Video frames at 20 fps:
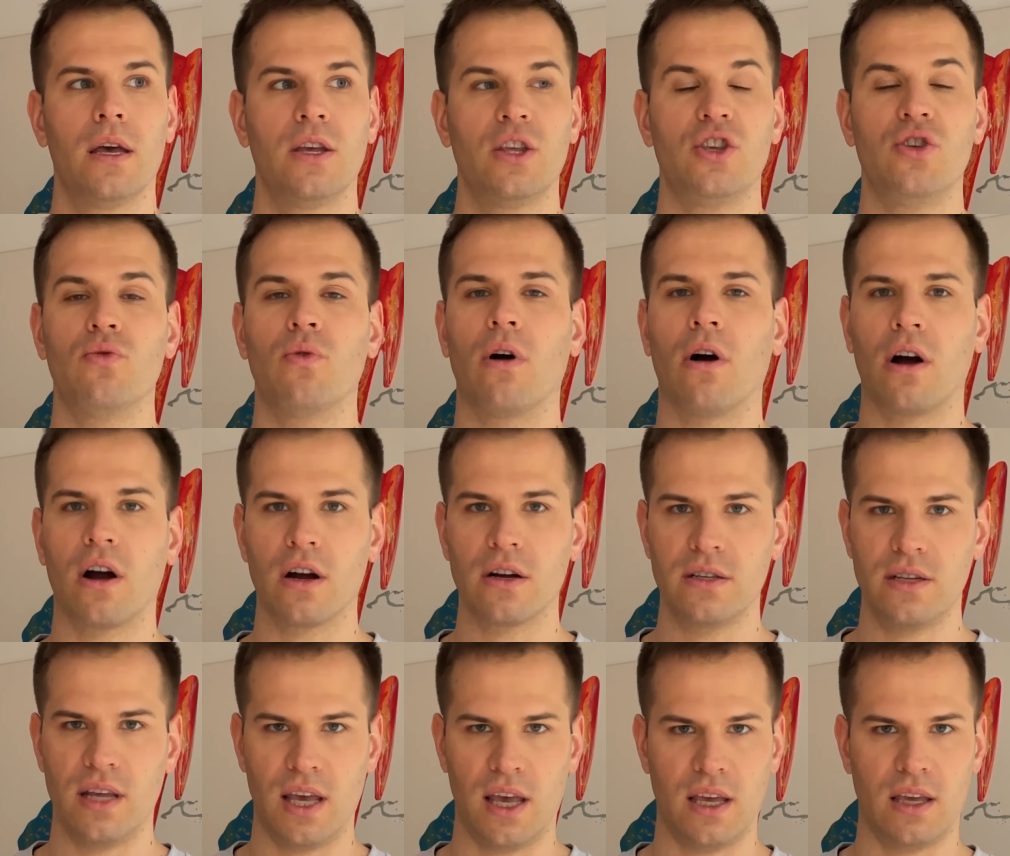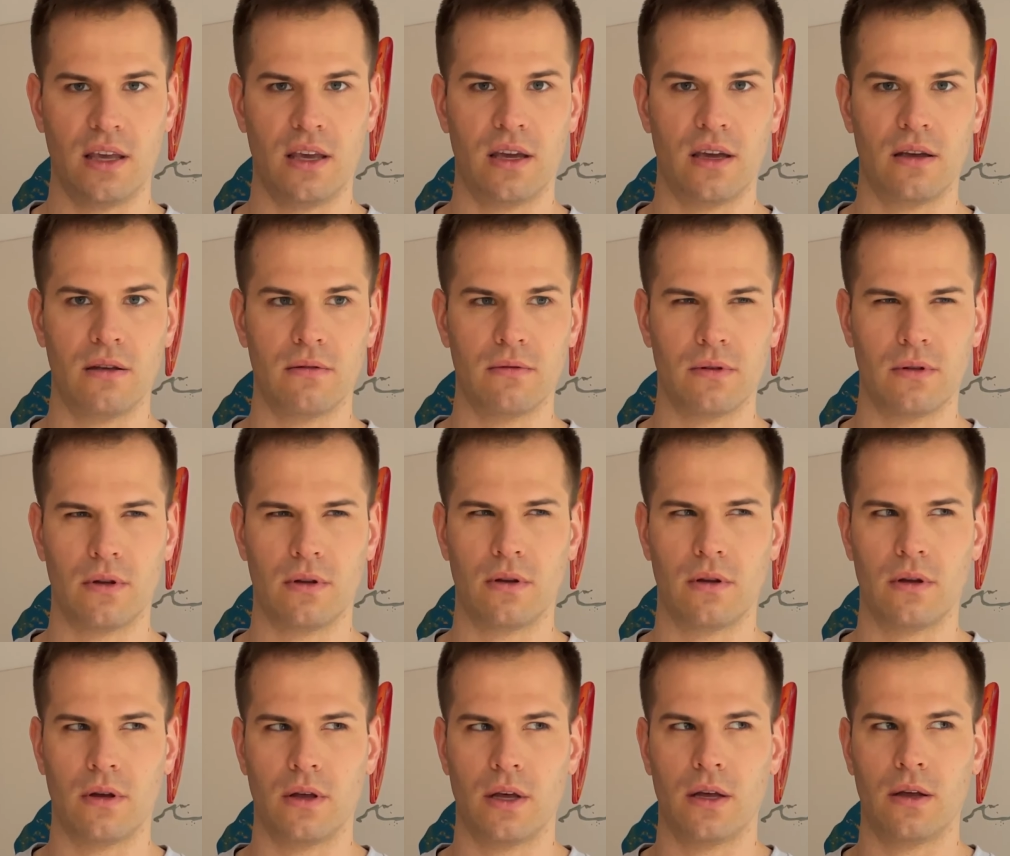you are taking
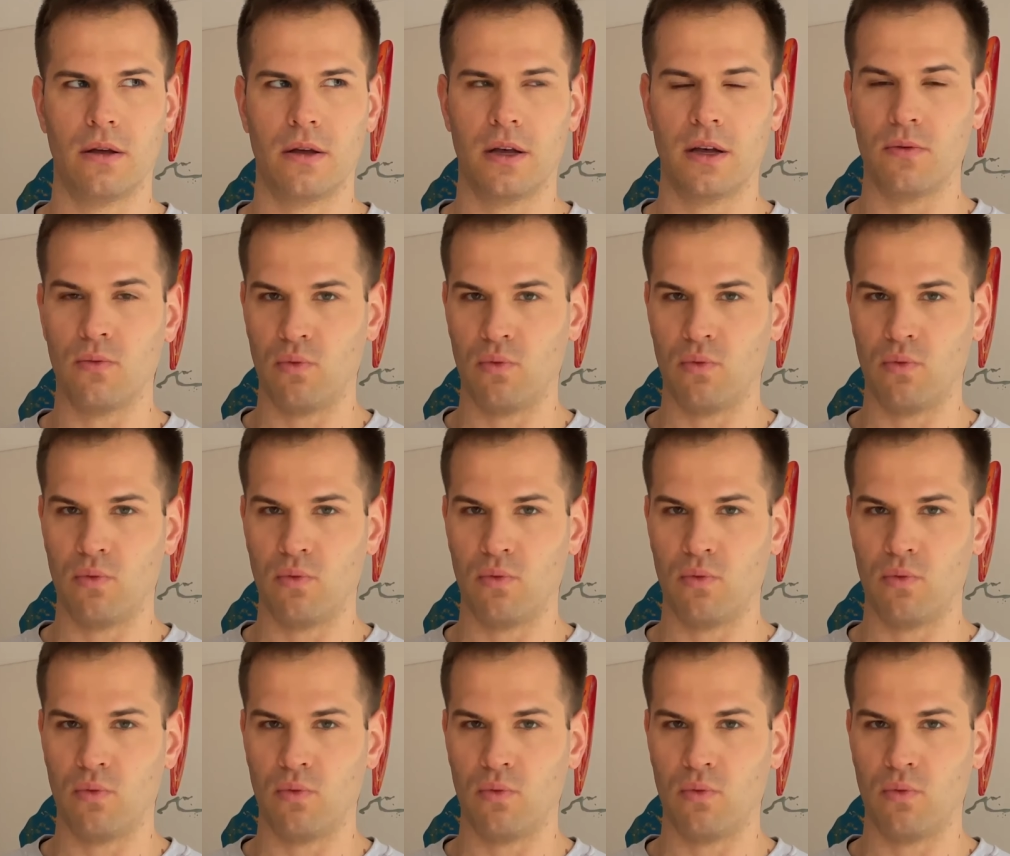a